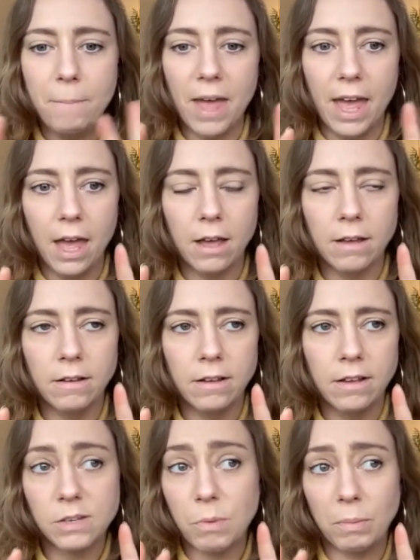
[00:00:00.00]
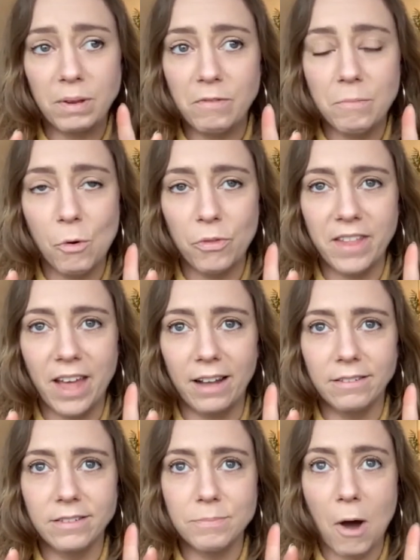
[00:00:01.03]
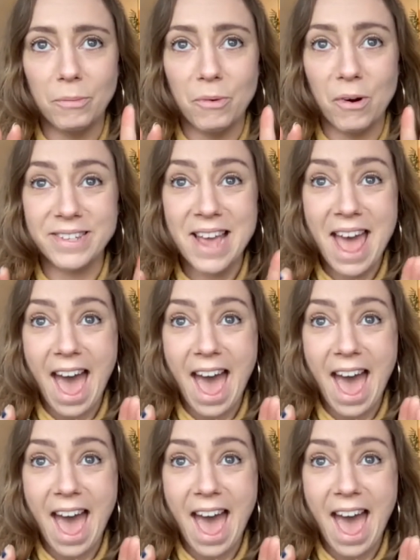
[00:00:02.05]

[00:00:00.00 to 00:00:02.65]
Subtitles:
bit. It's probably even more than that department wise.